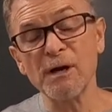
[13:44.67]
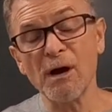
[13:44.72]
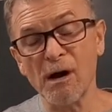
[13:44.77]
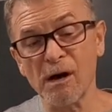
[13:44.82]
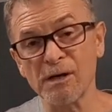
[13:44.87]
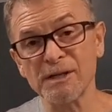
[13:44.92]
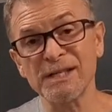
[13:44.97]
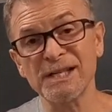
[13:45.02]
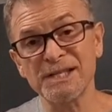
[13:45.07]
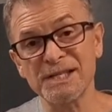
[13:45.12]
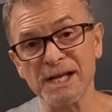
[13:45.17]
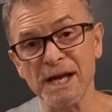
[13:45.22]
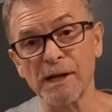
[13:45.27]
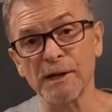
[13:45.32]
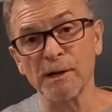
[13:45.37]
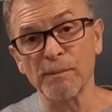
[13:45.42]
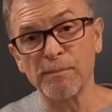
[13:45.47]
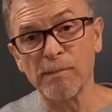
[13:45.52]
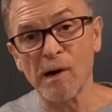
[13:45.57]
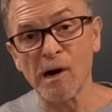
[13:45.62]
hard to
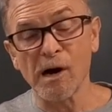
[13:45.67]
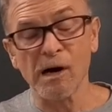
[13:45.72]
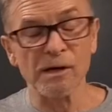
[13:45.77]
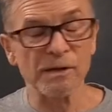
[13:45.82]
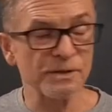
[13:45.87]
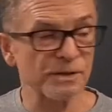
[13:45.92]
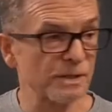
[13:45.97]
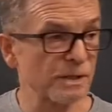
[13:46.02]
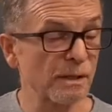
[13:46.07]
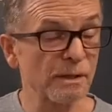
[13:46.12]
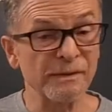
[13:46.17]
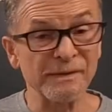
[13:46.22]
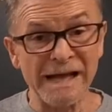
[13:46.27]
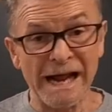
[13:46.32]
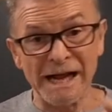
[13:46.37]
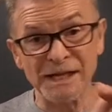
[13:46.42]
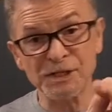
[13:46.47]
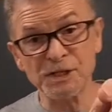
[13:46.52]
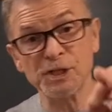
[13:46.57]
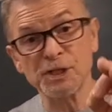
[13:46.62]
tell apart.
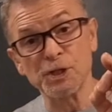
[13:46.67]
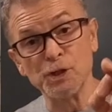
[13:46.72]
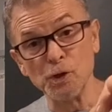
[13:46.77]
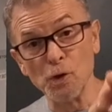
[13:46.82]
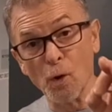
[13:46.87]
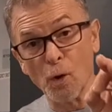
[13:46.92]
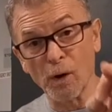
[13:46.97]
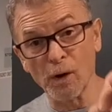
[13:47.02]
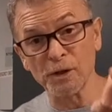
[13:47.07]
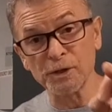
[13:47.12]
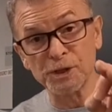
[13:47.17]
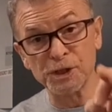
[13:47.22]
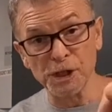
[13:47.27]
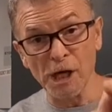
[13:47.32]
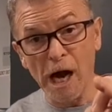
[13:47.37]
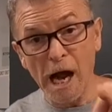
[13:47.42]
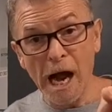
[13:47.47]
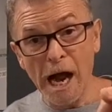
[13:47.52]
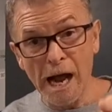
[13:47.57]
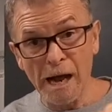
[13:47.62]
That's your
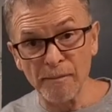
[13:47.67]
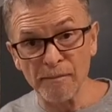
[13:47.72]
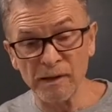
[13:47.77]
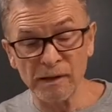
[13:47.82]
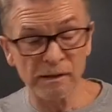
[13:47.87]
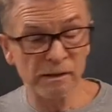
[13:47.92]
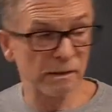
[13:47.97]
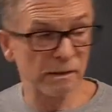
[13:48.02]
job.